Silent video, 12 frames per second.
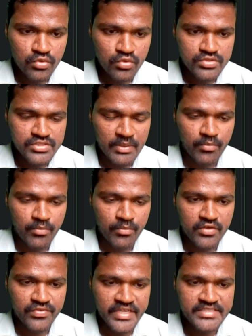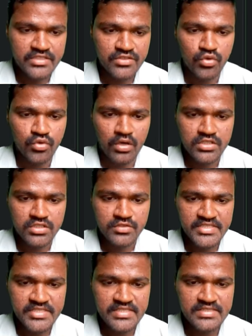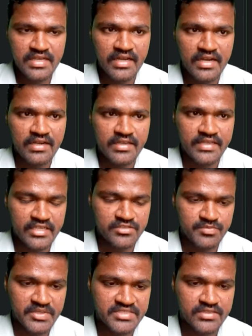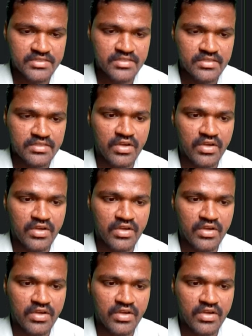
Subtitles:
do some modification to outer spaces and inner spaces.